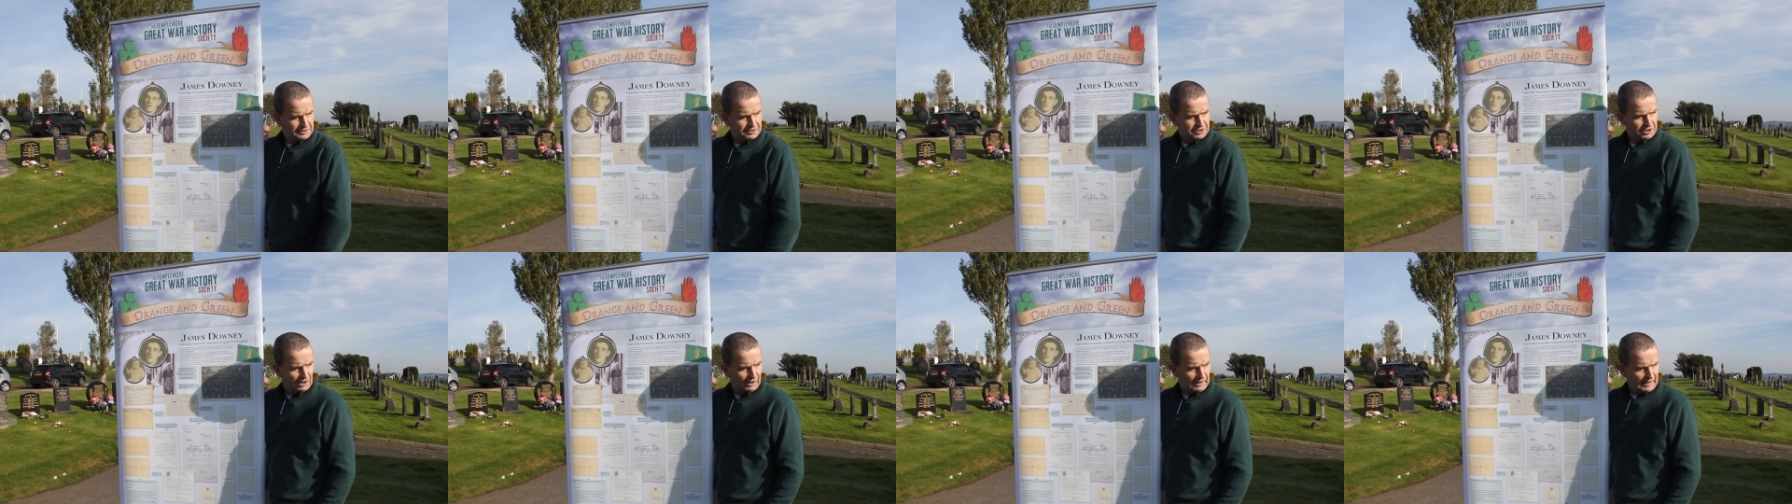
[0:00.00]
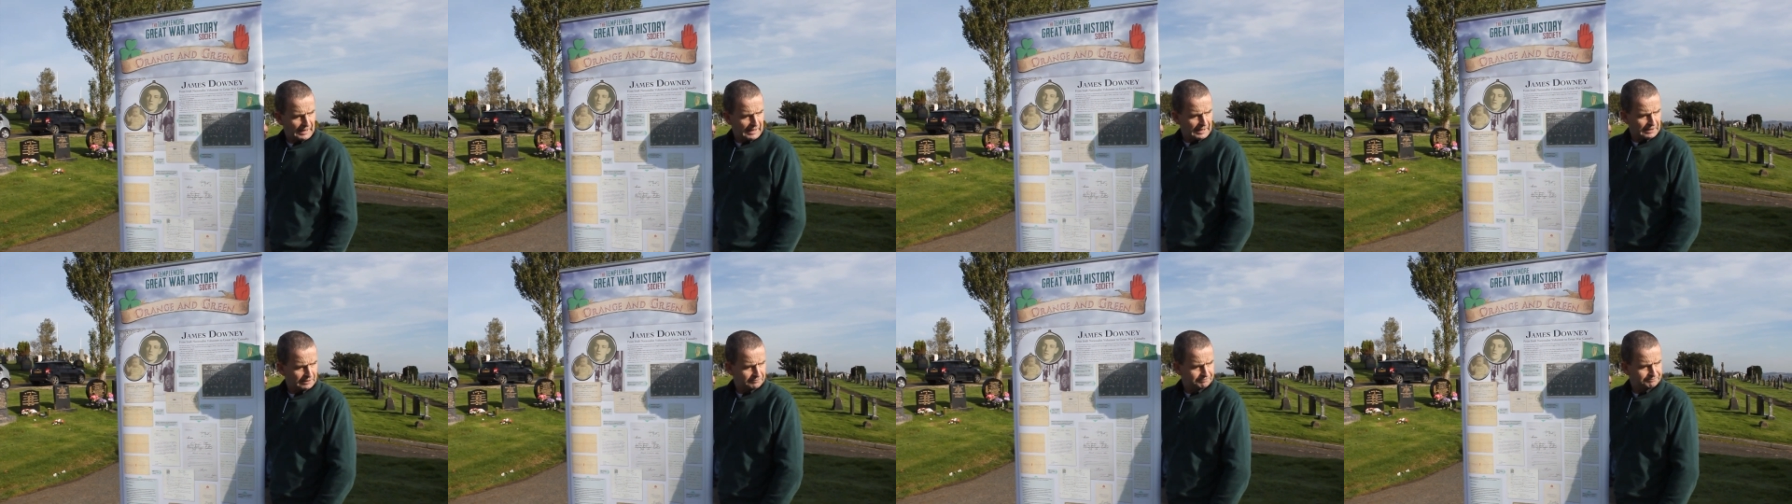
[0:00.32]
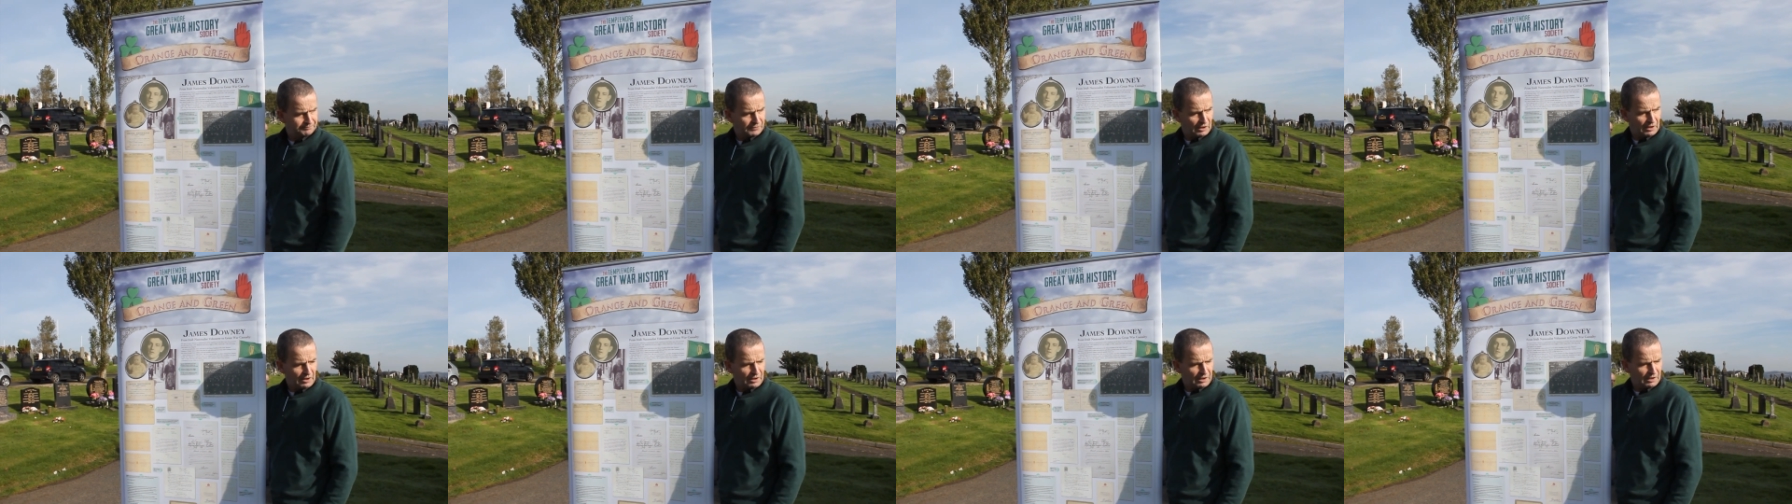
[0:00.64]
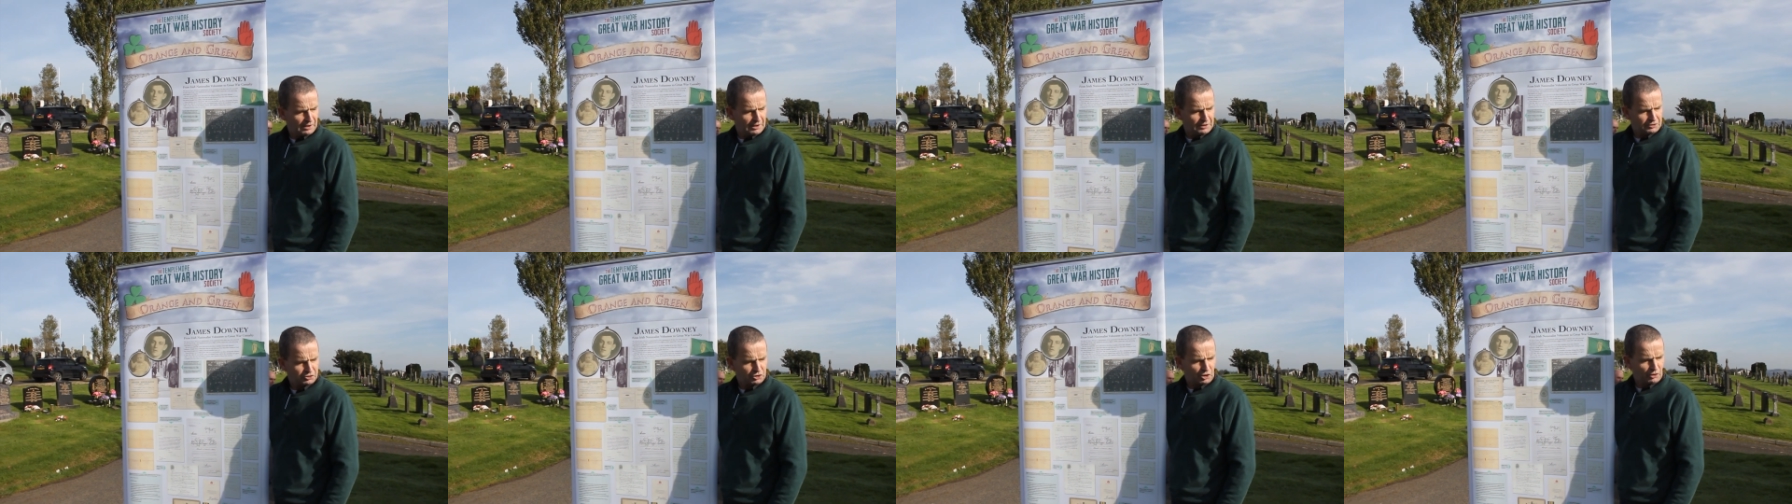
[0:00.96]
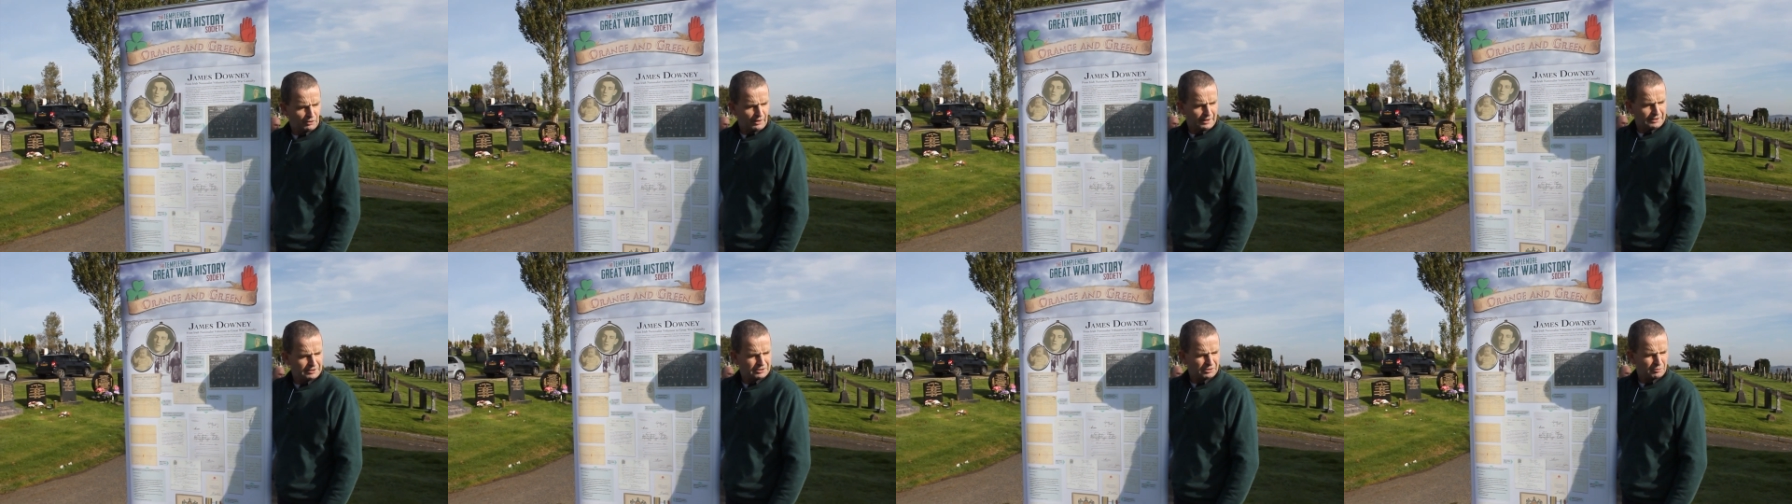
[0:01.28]
July. Easter
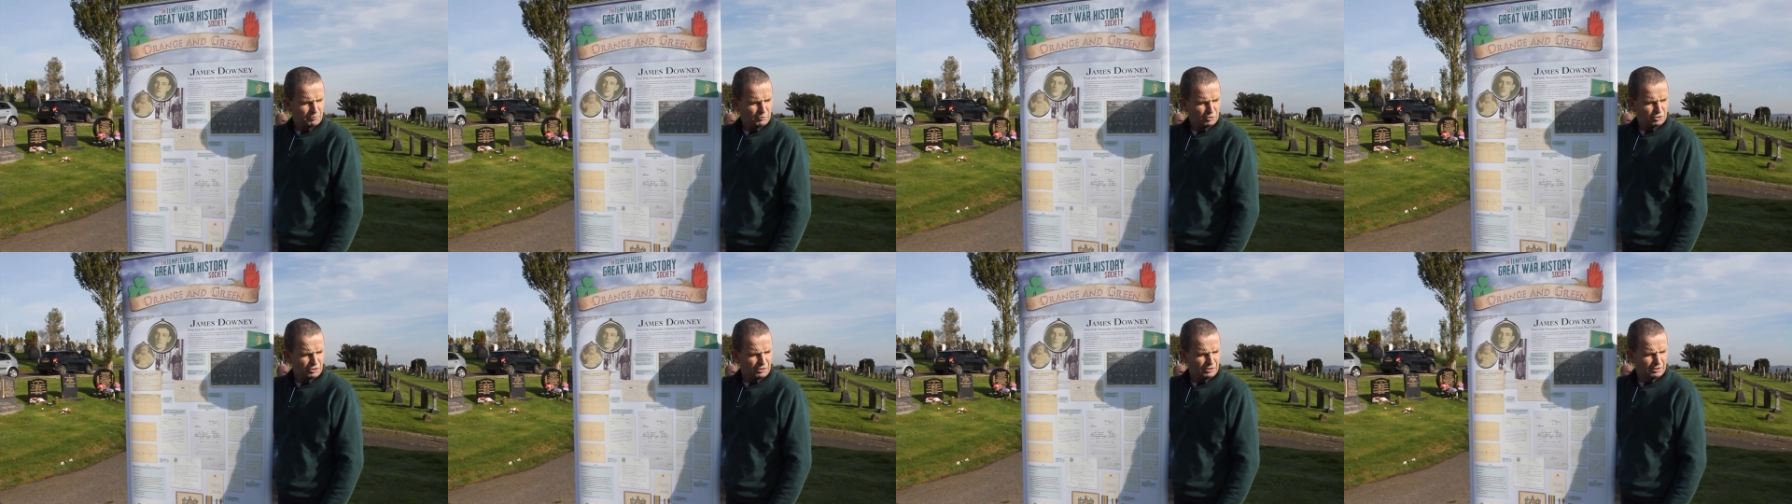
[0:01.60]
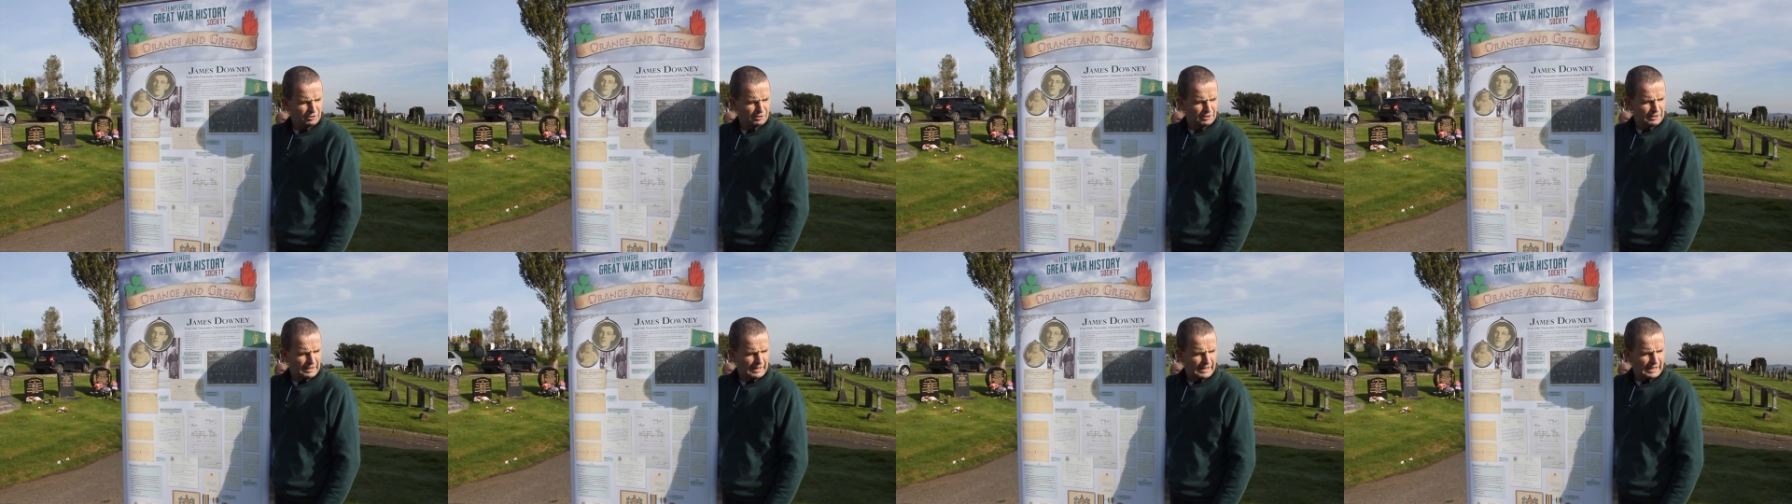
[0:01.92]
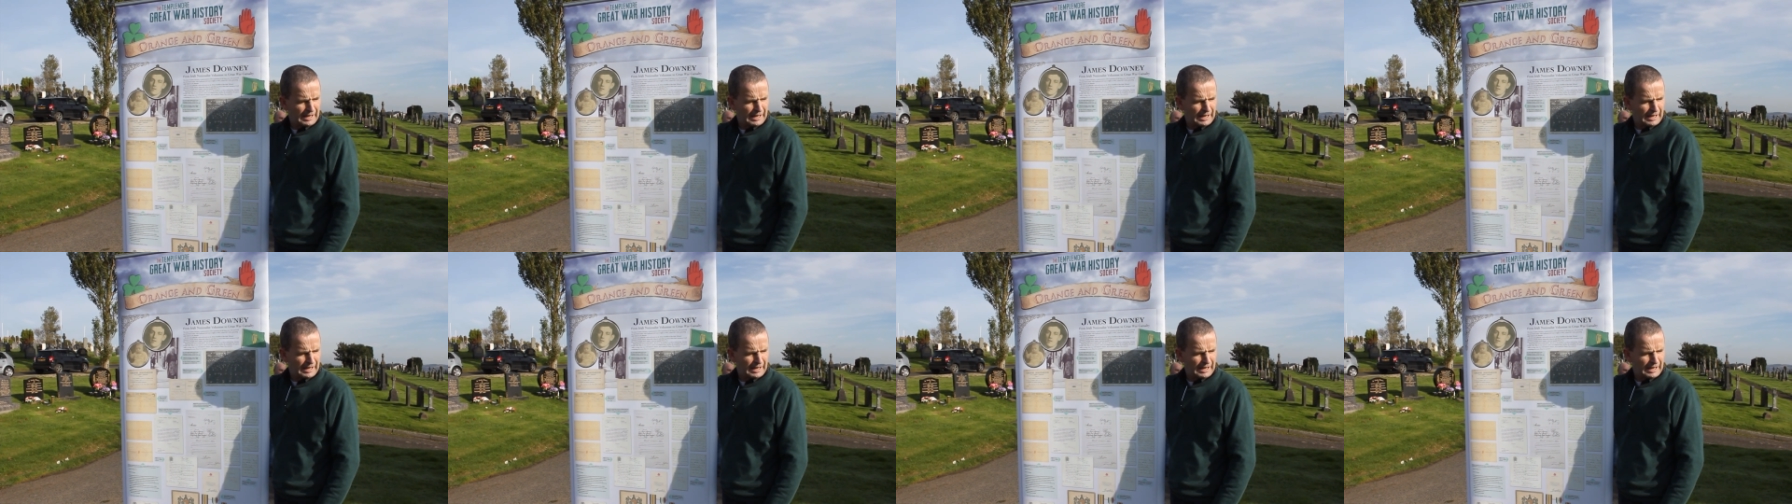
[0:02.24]
Rising was in